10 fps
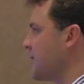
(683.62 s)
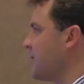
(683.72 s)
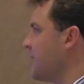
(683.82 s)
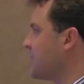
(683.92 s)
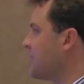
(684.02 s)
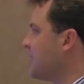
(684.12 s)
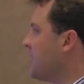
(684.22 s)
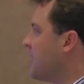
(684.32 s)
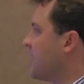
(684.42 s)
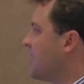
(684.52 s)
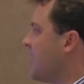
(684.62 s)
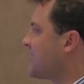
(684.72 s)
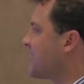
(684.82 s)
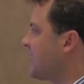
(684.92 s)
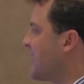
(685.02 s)
muscle,
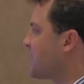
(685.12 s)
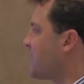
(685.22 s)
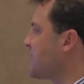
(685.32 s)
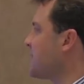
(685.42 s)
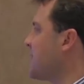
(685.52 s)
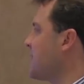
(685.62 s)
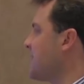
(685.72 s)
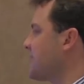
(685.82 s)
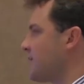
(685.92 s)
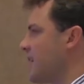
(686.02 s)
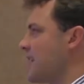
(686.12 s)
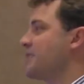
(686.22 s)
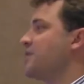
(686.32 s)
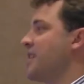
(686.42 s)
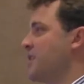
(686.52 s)
that's the left of the screen, that's the right of
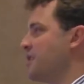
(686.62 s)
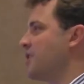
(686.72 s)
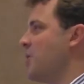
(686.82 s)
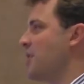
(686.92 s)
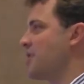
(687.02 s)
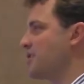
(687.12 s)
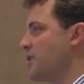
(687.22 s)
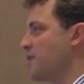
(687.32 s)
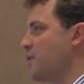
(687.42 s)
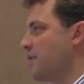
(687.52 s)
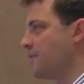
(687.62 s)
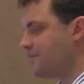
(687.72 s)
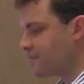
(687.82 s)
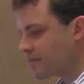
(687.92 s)
the screen, and so on and so forth.